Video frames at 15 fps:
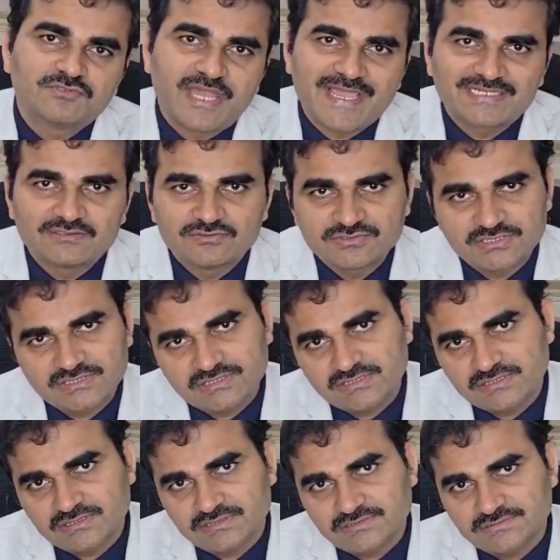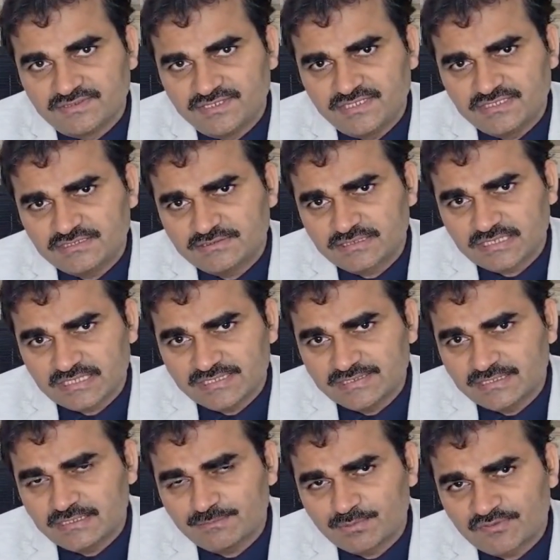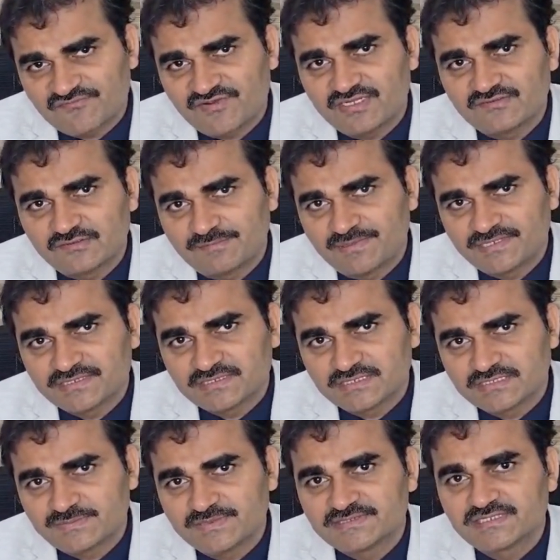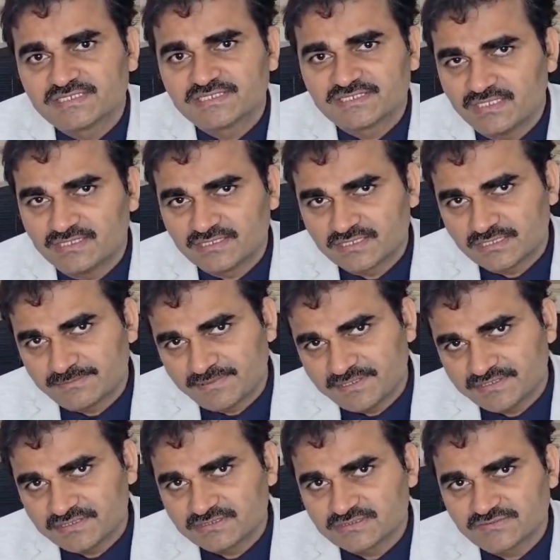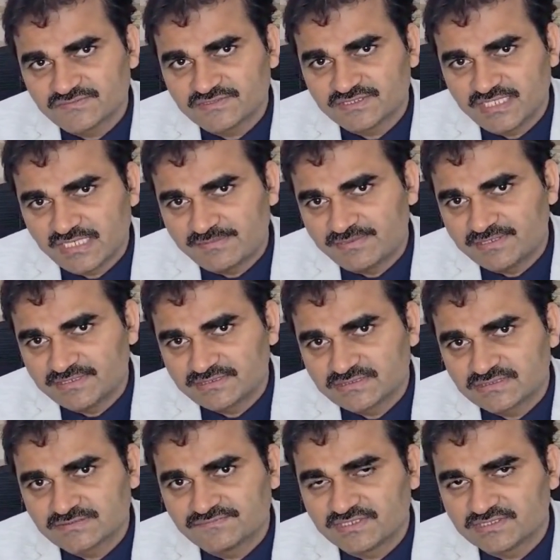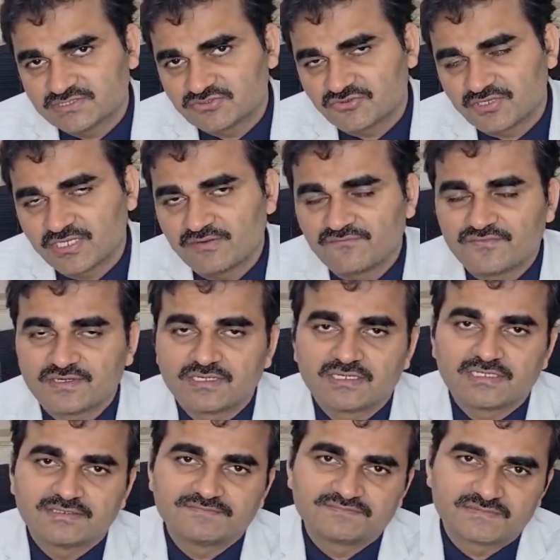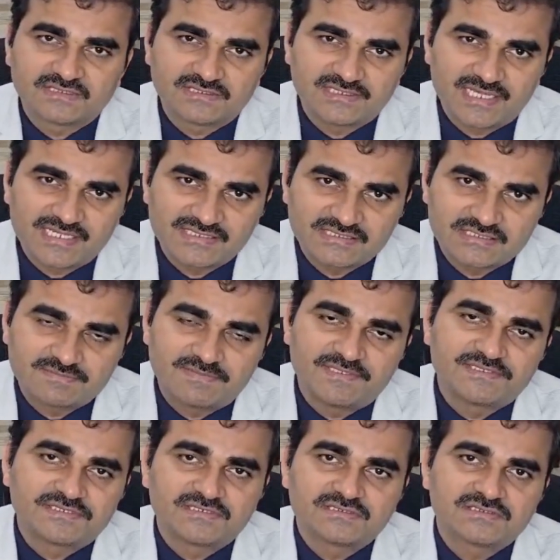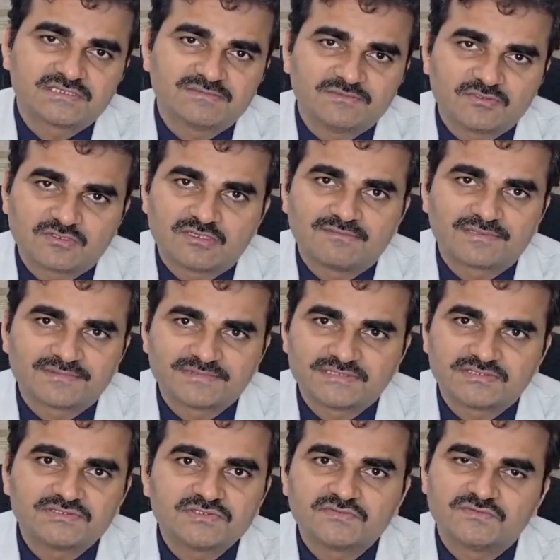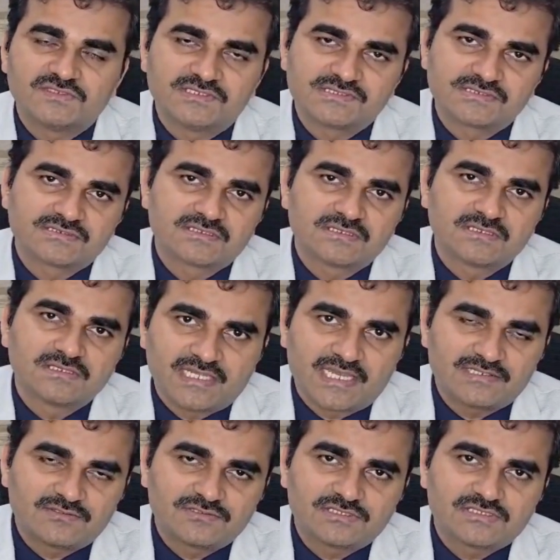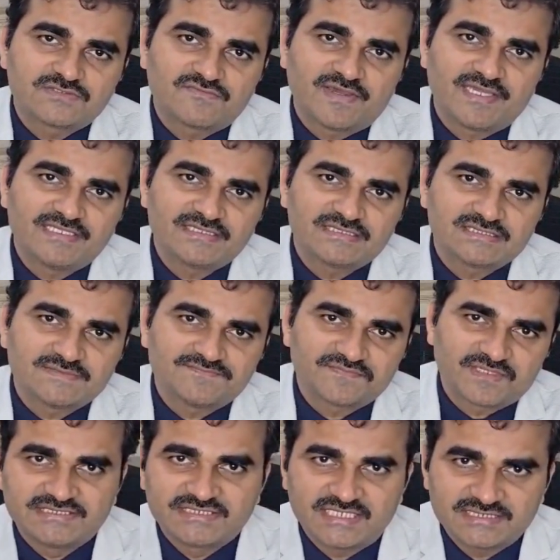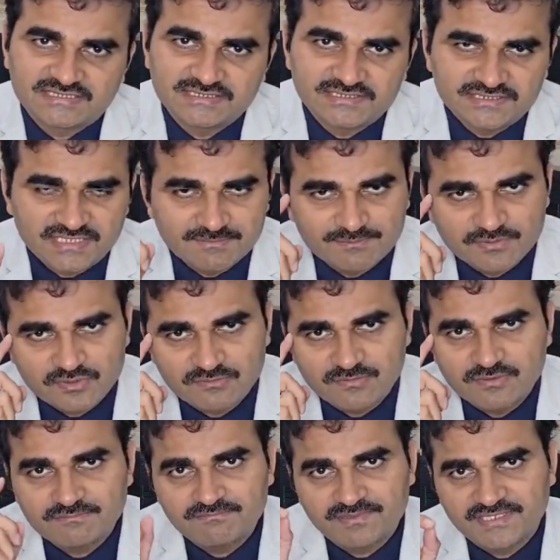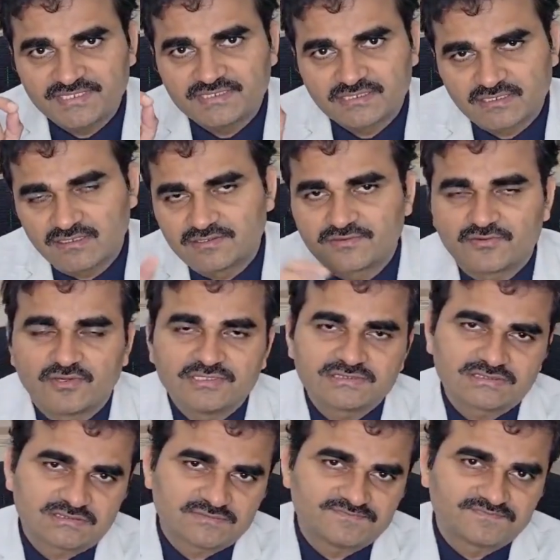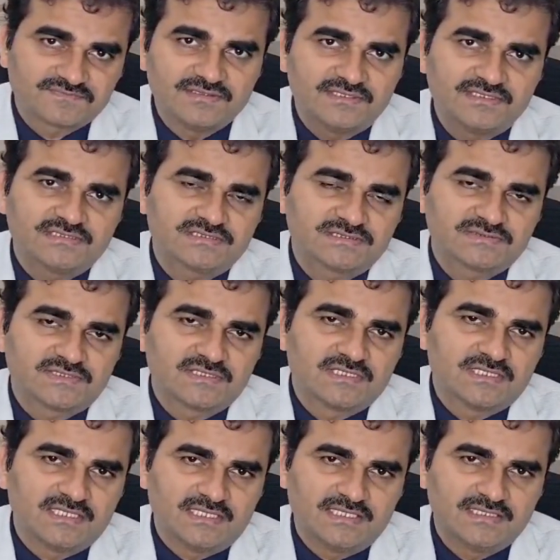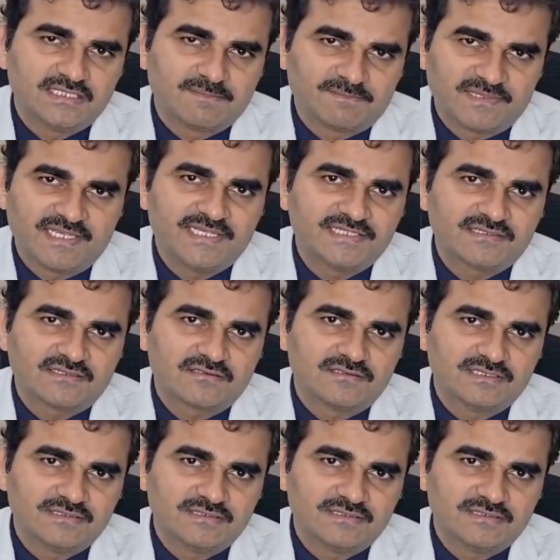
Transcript: to diagnosis, these clinical profile of the patient, especially elderly patients with diabetes, with history of dialysis patients, immunocompromised individuals. Diagnosis wise, HRCT temporal bone, plain and contrast. In a plain